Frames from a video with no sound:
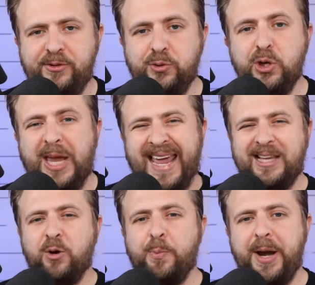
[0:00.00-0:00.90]
So you
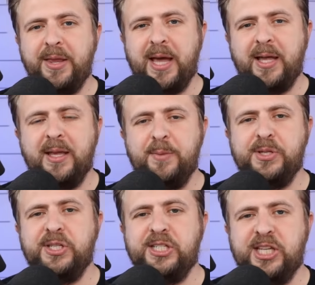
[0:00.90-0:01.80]
can't compare that and
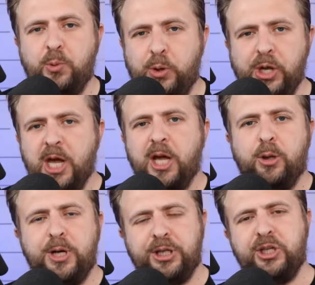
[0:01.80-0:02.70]
basically say, well,
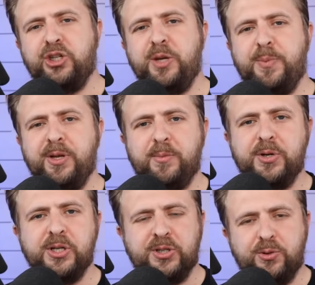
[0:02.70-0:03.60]
look at the GDP
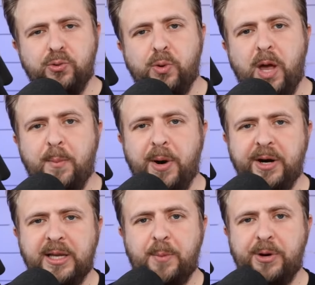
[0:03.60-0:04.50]
numbers to
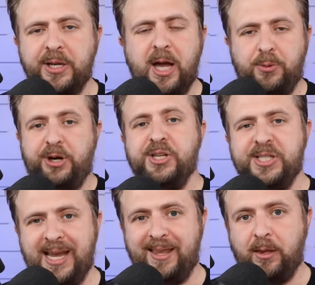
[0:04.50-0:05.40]
market cap right now. They're insane.